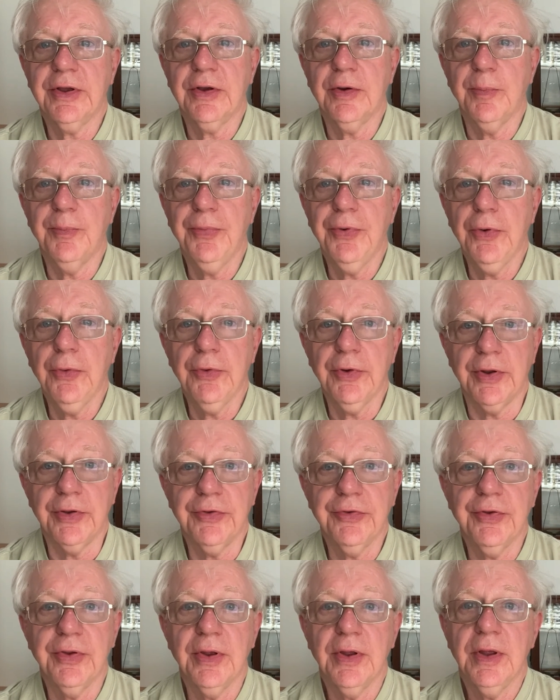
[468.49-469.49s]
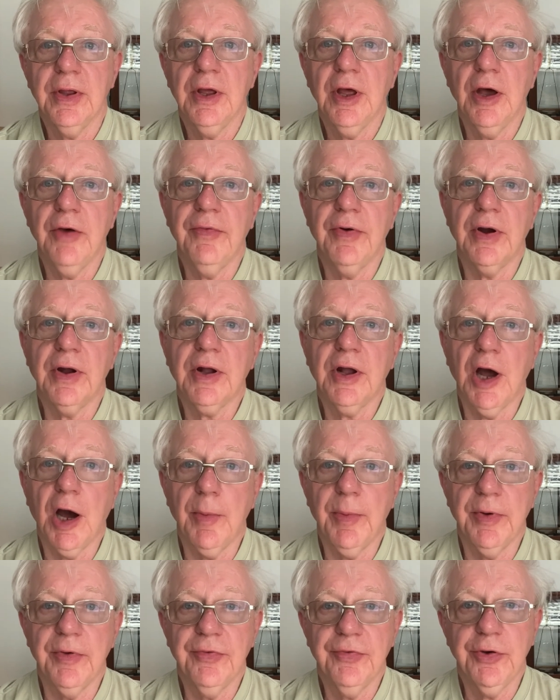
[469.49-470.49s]
component of our
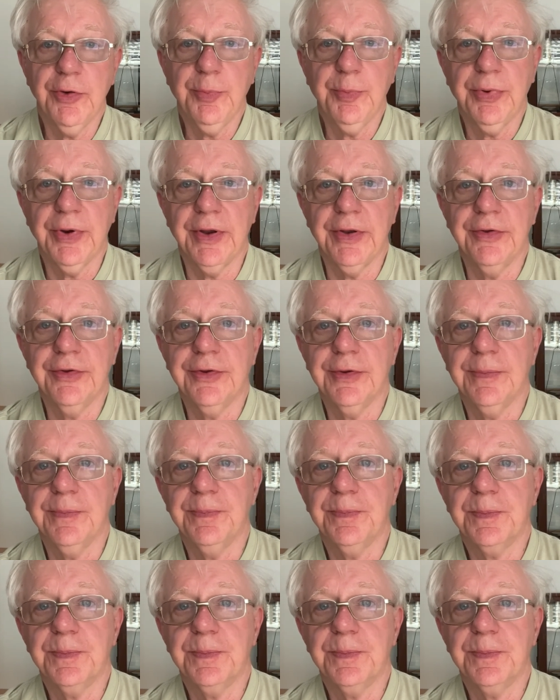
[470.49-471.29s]
carbon footprint.